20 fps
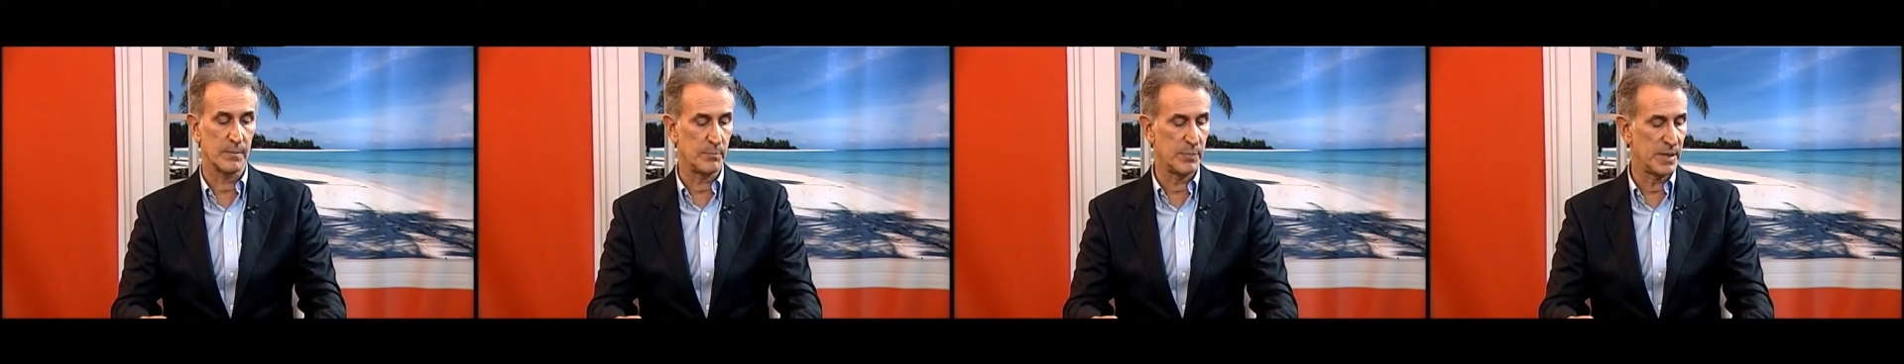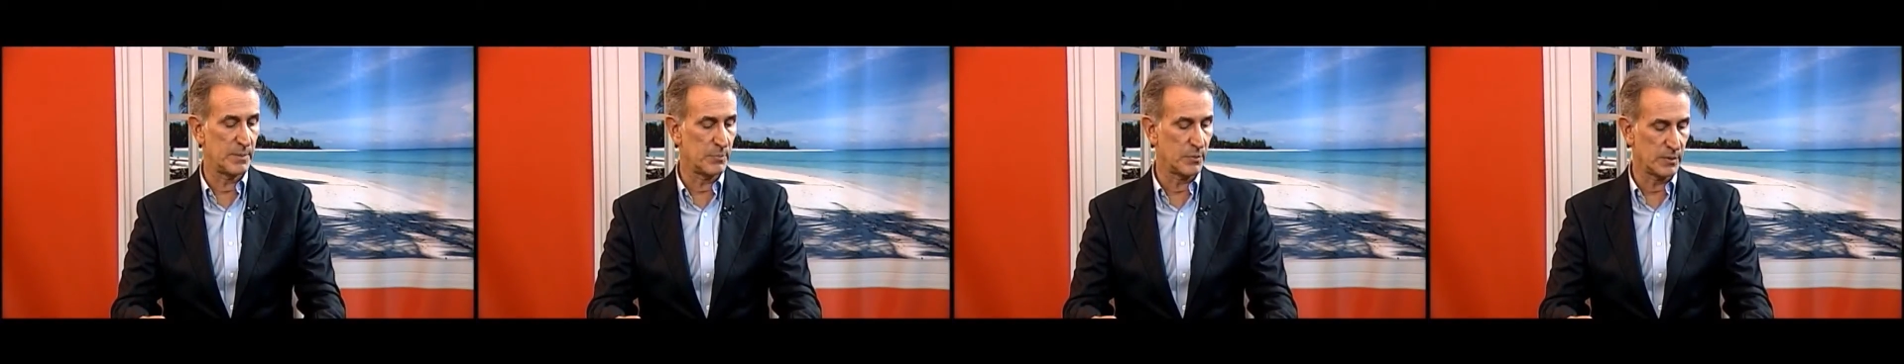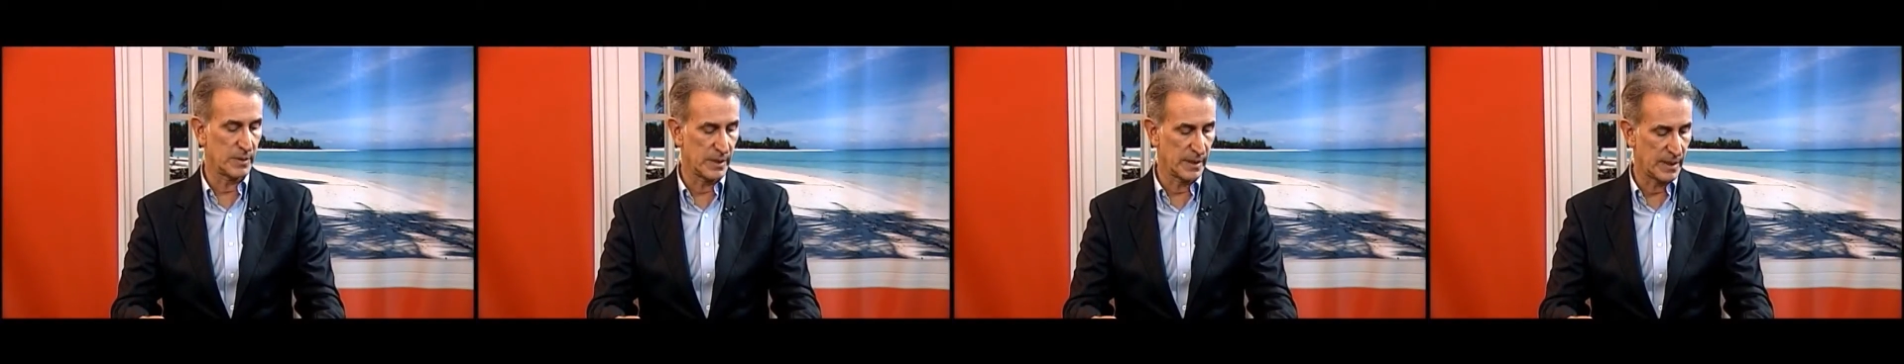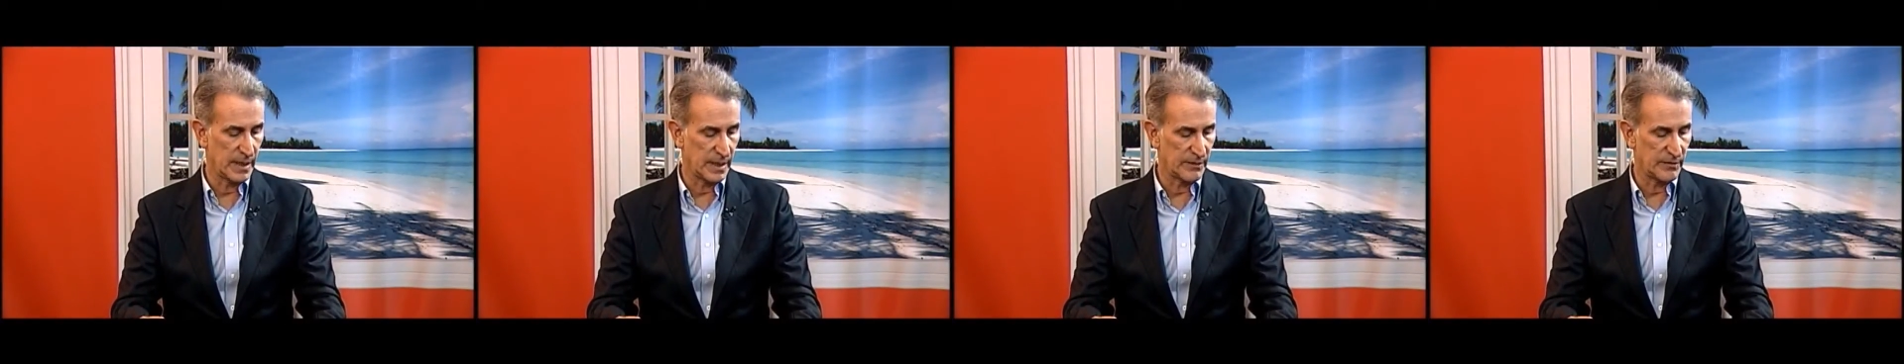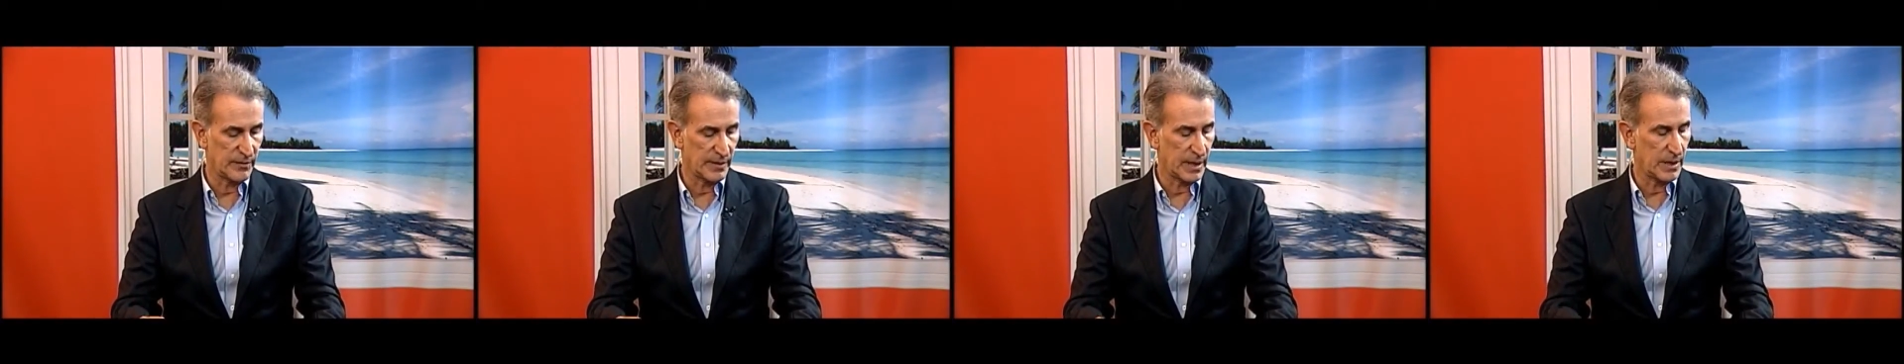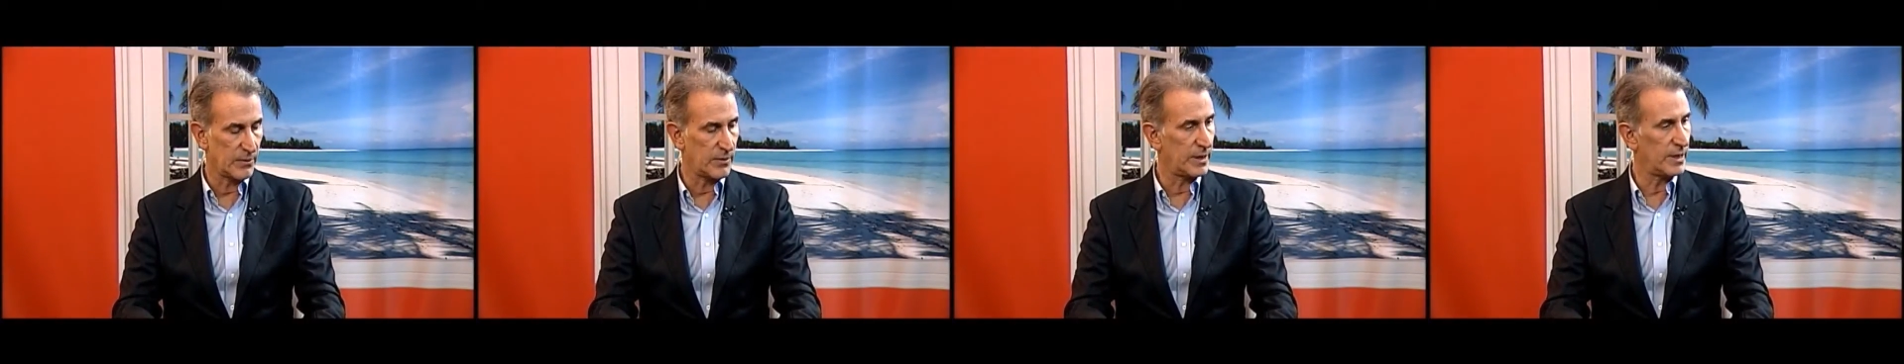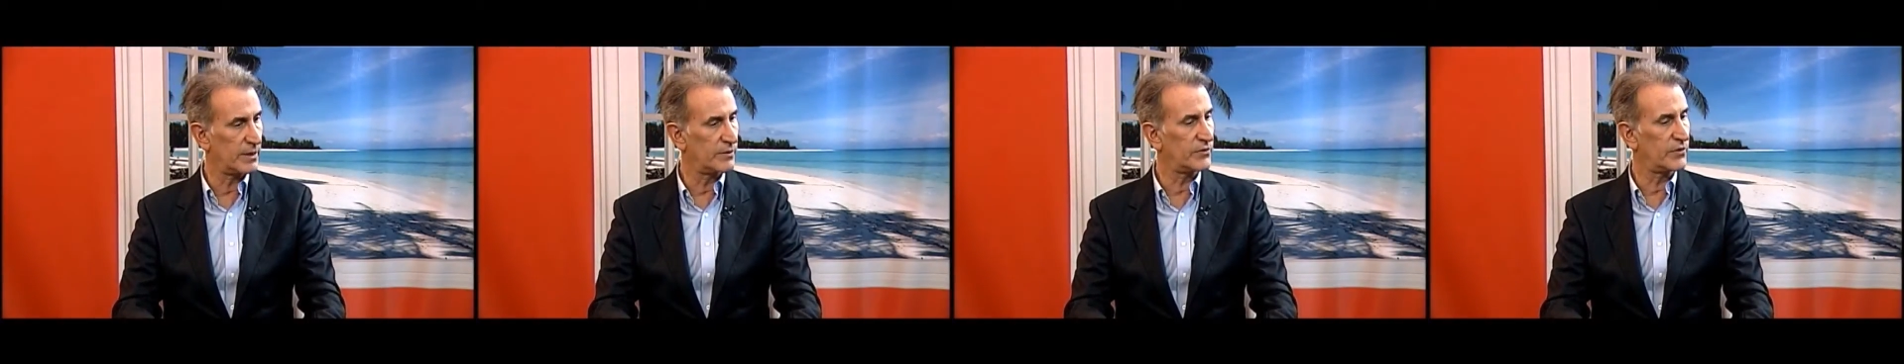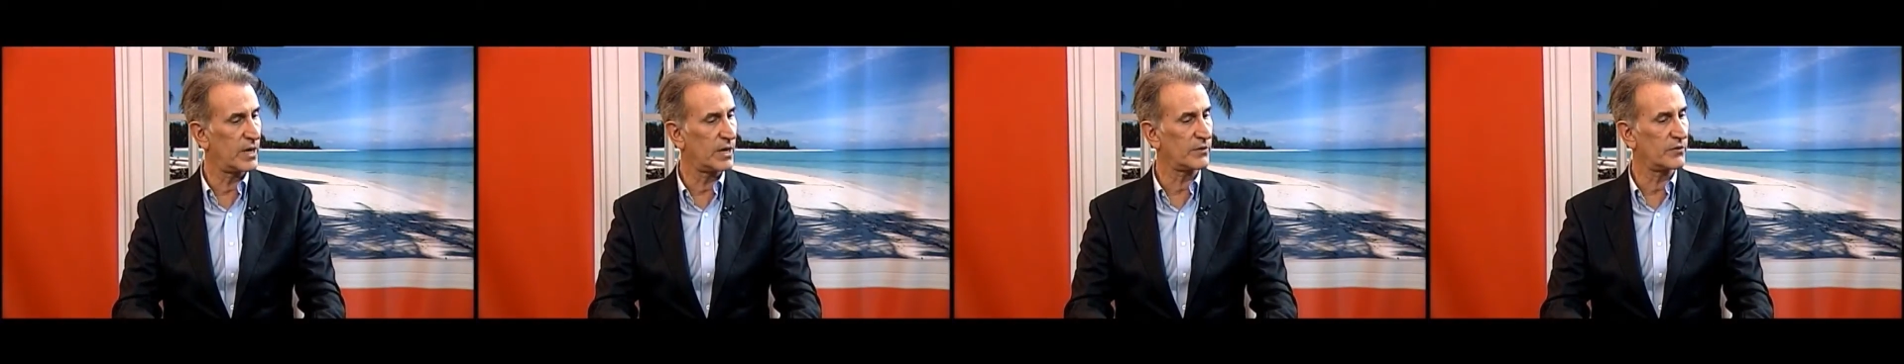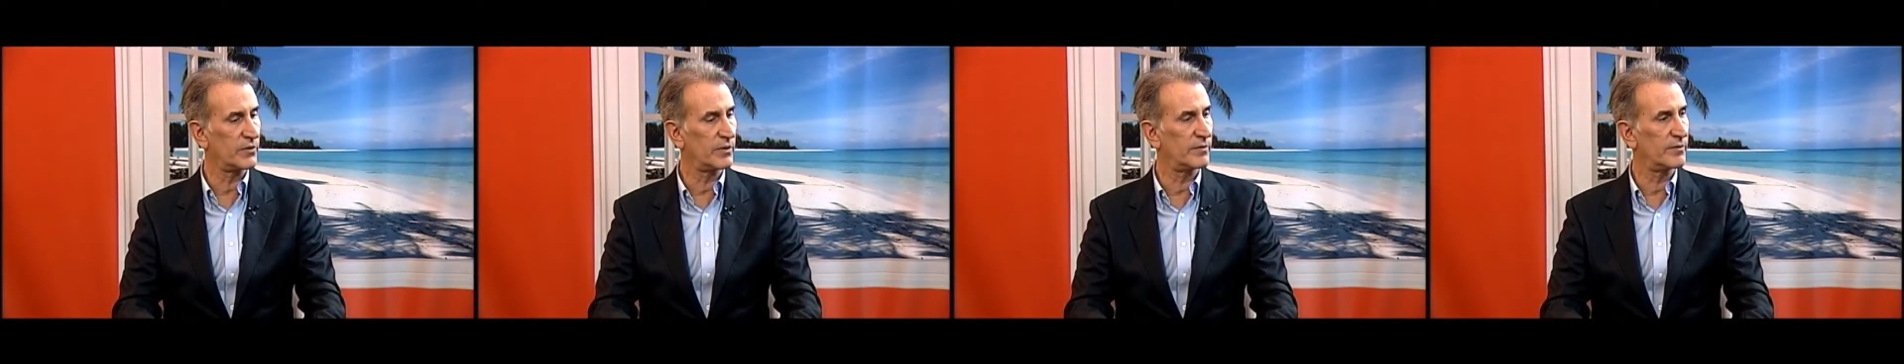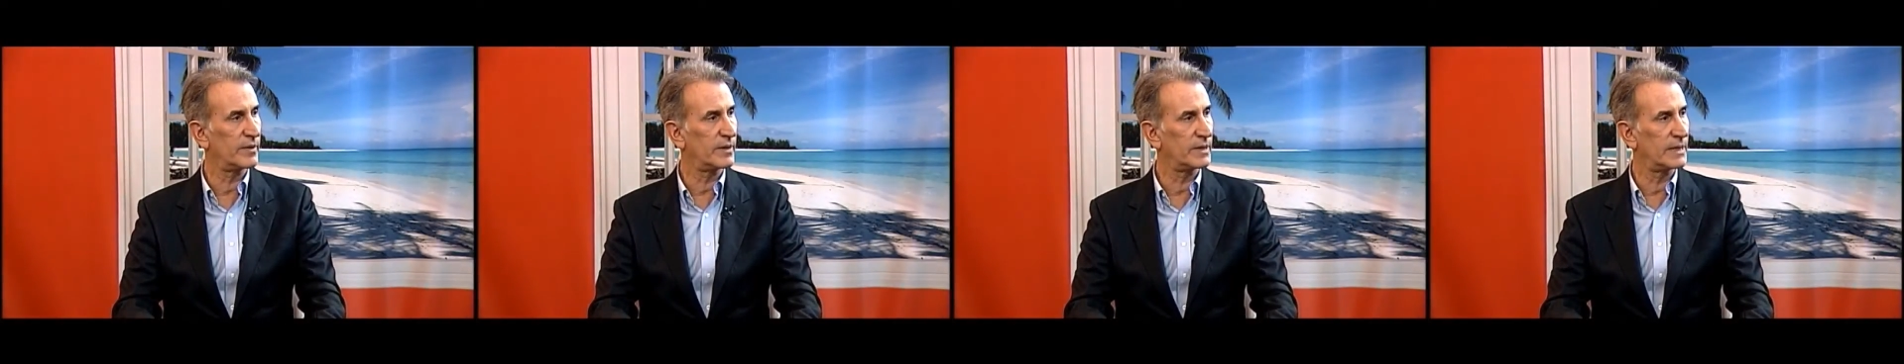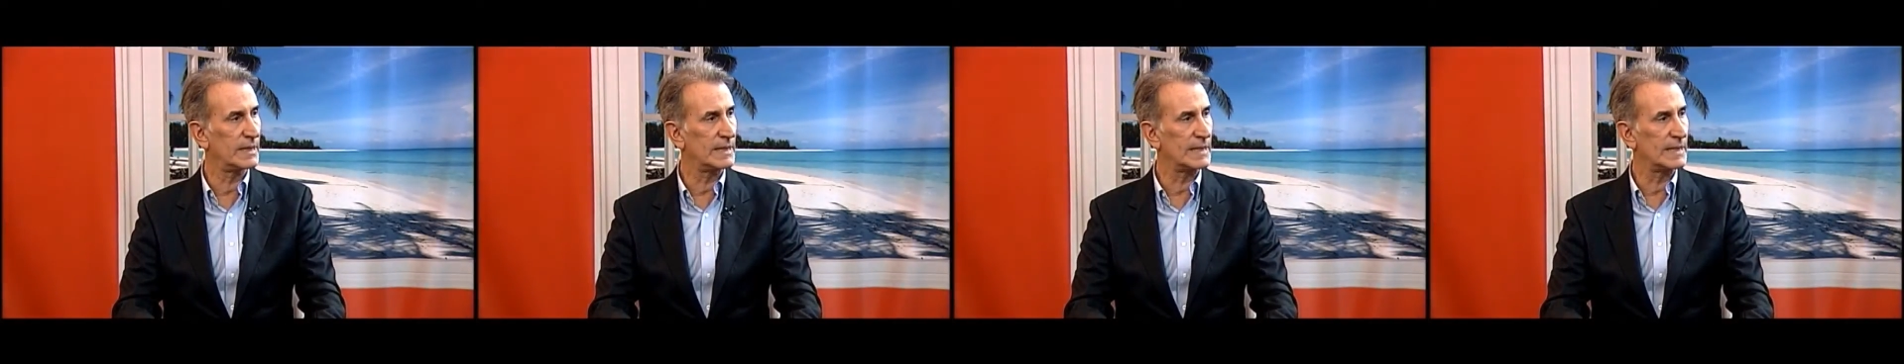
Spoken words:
people can get steroid injections in the